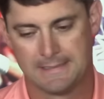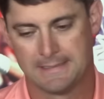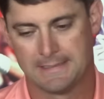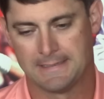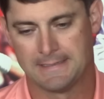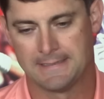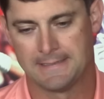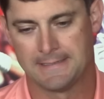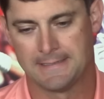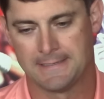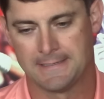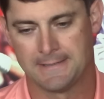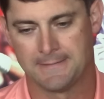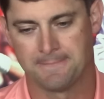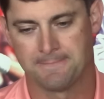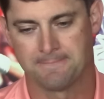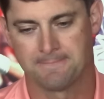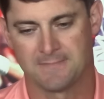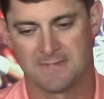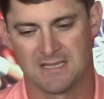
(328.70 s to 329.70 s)

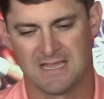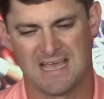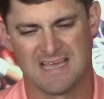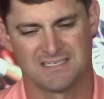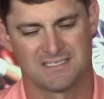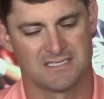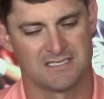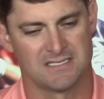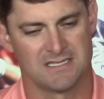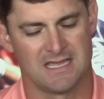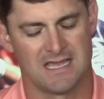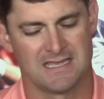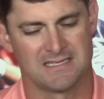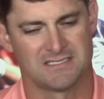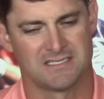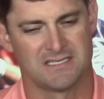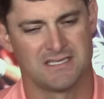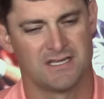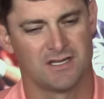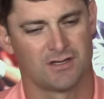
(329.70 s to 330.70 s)
um, as the, as
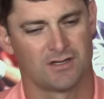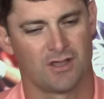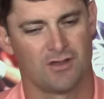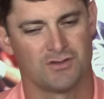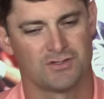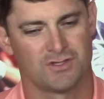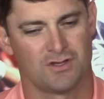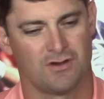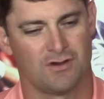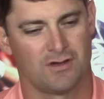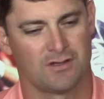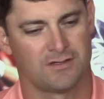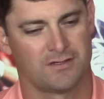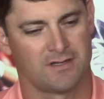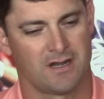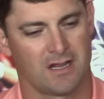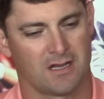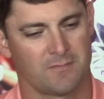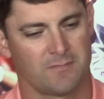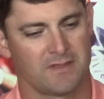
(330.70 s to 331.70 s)
the year goes on. You're
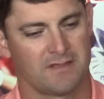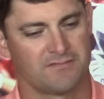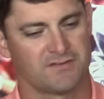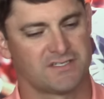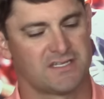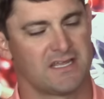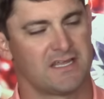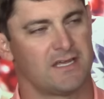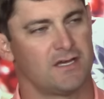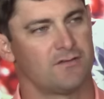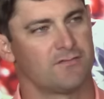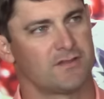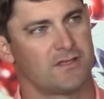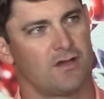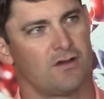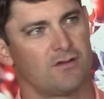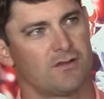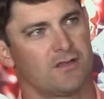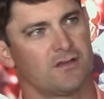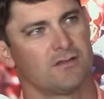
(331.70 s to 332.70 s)
not going to be able to stay healthy
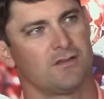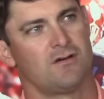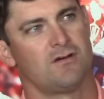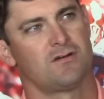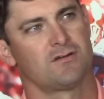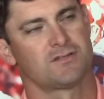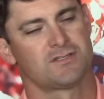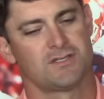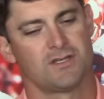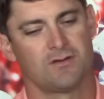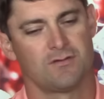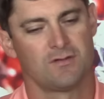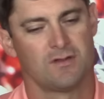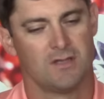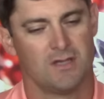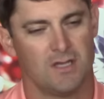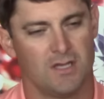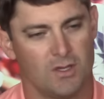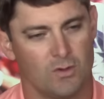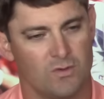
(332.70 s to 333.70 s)
all year long, so
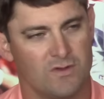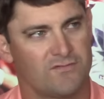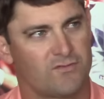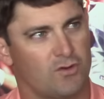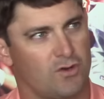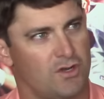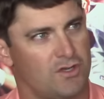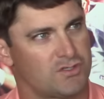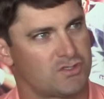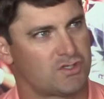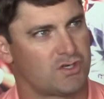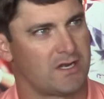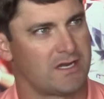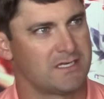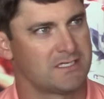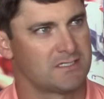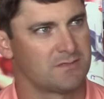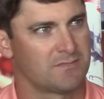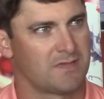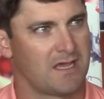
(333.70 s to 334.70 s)
we've cross
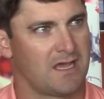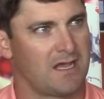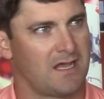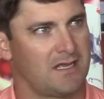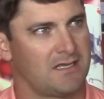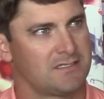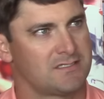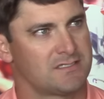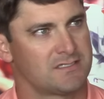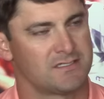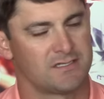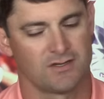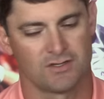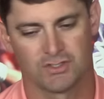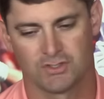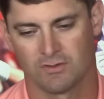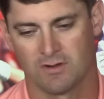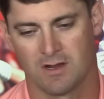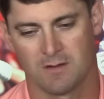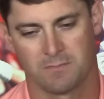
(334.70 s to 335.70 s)
trained some guys. You know,
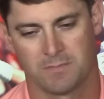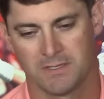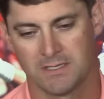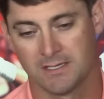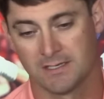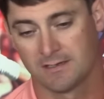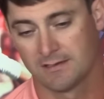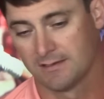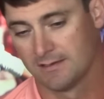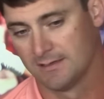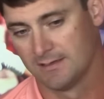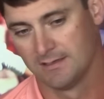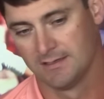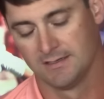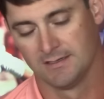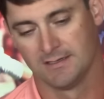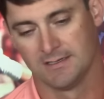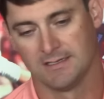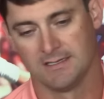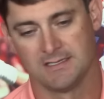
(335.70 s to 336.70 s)
Charone Peake
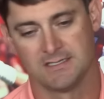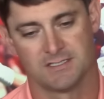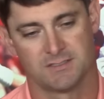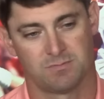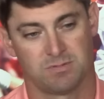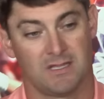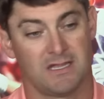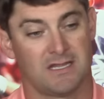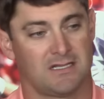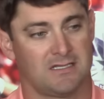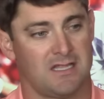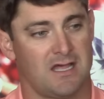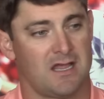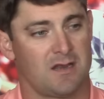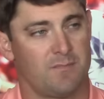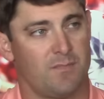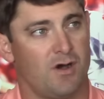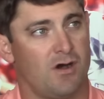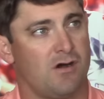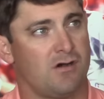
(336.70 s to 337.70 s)
has played a lot
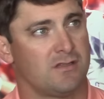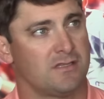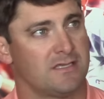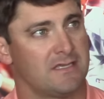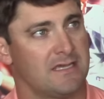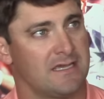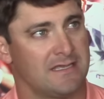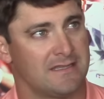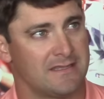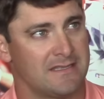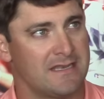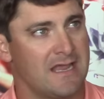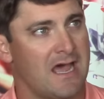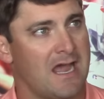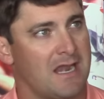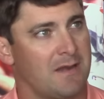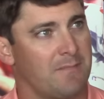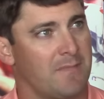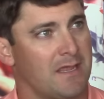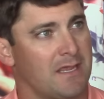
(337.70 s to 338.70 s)
of ball at, at the
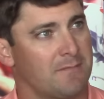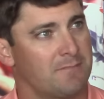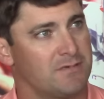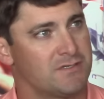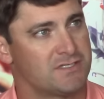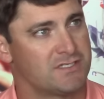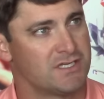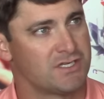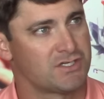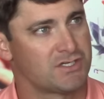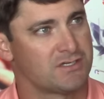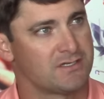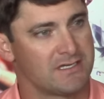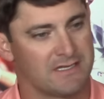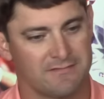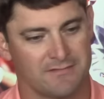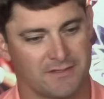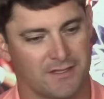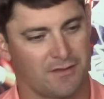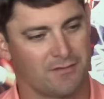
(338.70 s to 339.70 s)
nine man position,
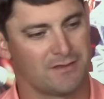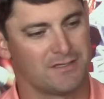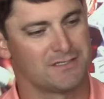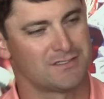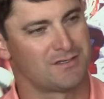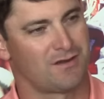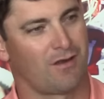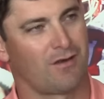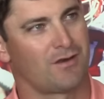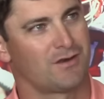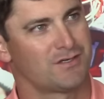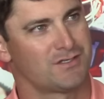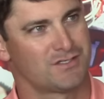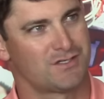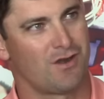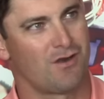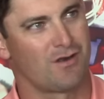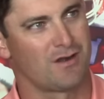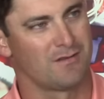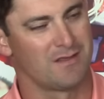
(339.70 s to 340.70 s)
even though he's our
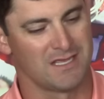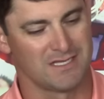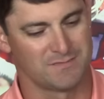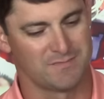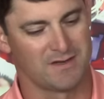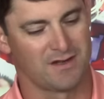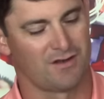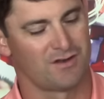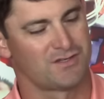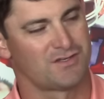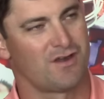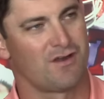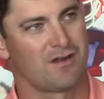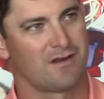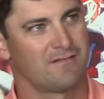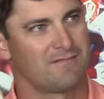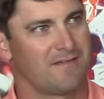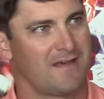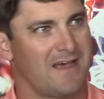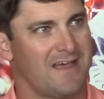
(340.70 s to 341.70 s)
started has been our
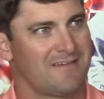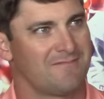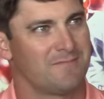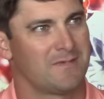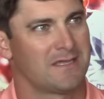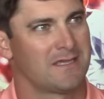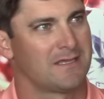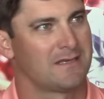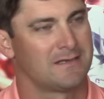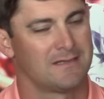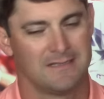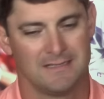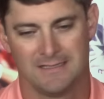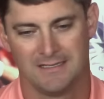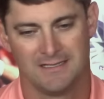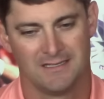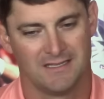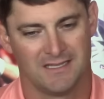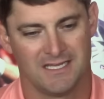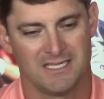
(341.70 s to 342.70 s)
starting five man.
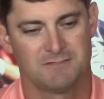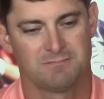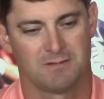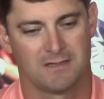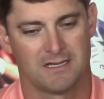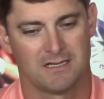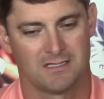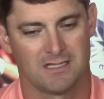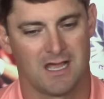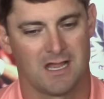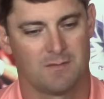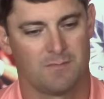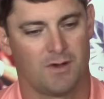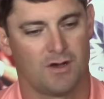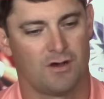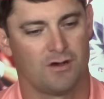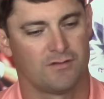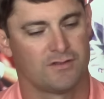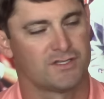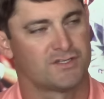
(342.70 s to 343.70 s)
He's played a lot of
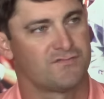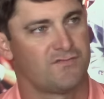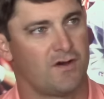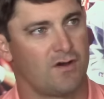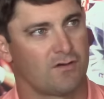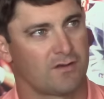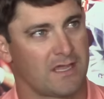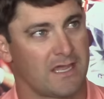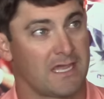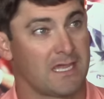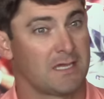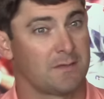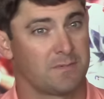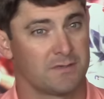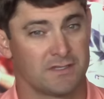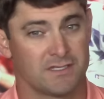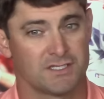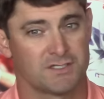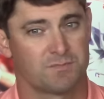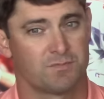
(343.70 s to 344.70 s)
ball this fall camp
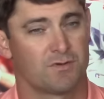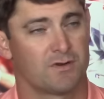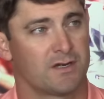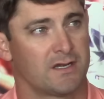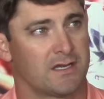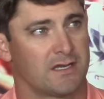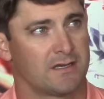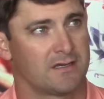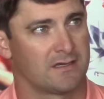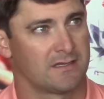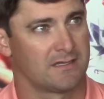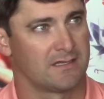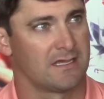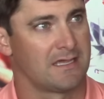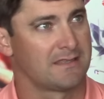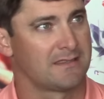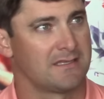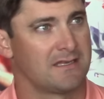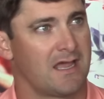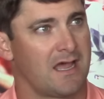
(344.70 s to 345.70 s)
and this spring
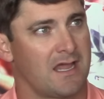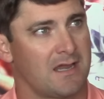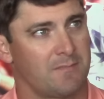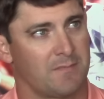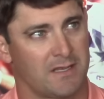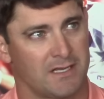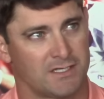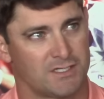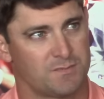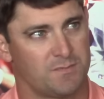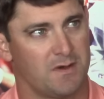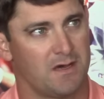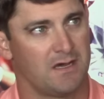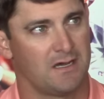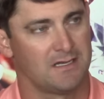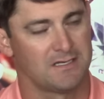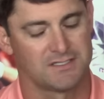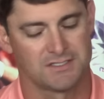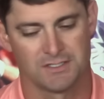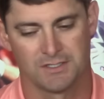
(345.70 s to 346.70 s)
at the nine man
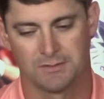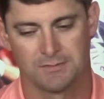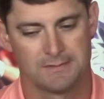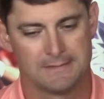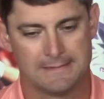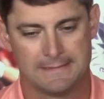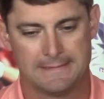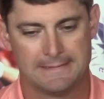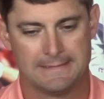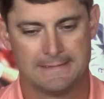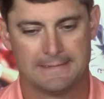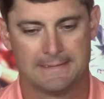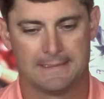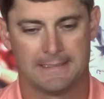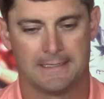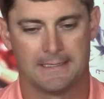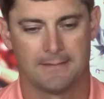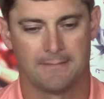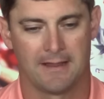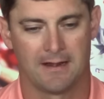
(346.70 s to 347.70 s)
spot. So
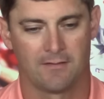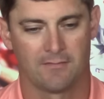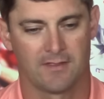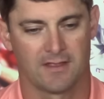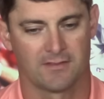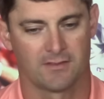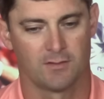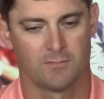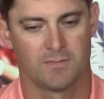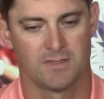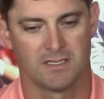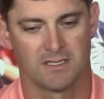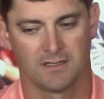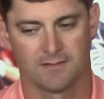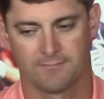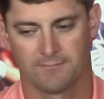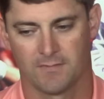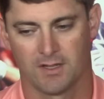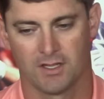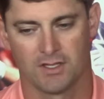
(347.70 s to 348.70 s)
um, I don't think there'll be a,
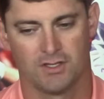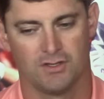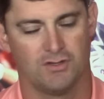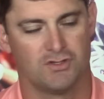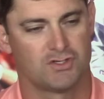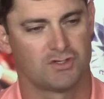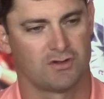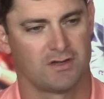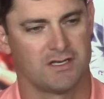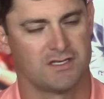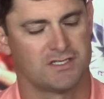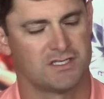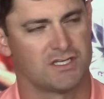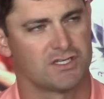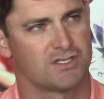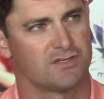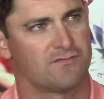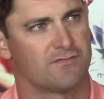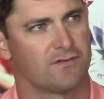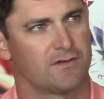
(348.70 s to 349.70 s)
a huge
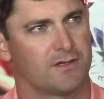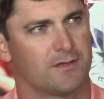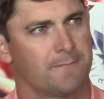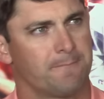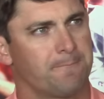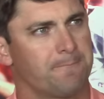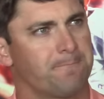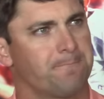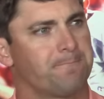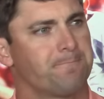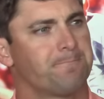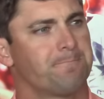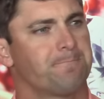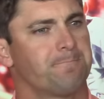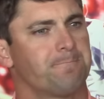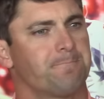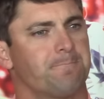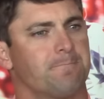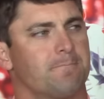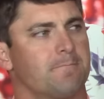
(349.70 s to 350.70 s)
transition for him.
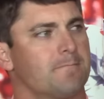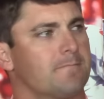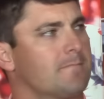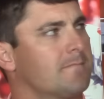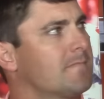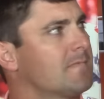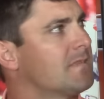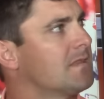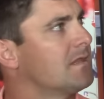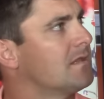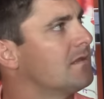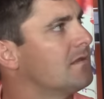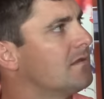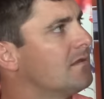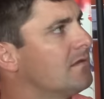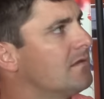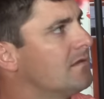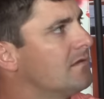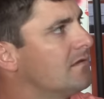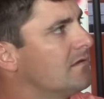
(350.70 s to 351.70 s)
Jeff, who becomes
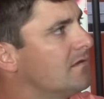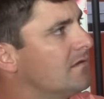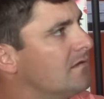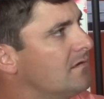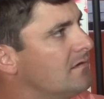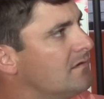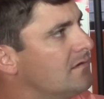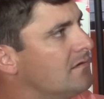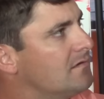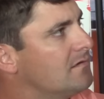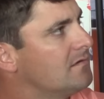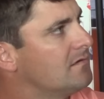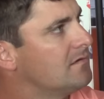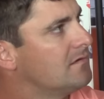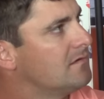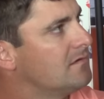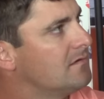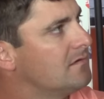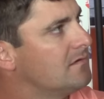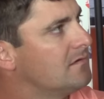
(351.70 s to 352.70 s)
your best guess?
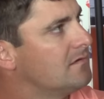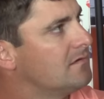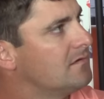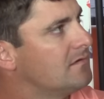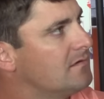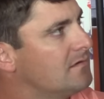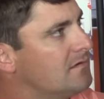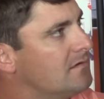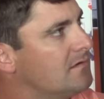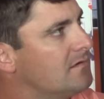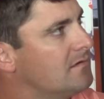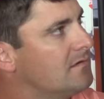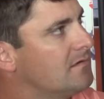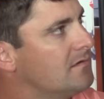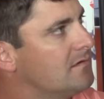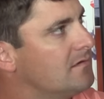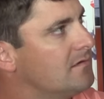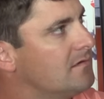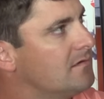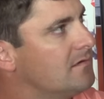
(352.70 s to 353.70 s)
Who becomes the downfield
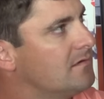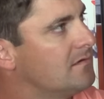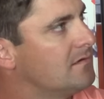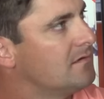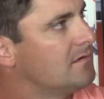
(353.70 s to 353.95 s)
target